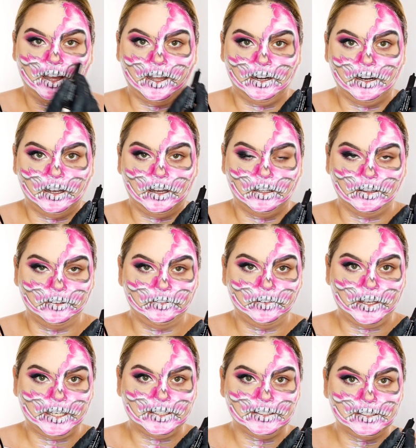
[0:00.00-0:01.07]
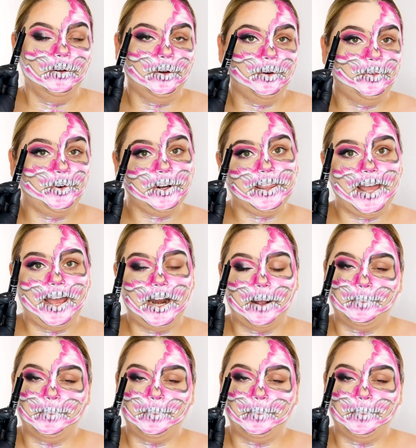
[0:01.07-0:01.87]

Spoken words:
cut on the face. For that,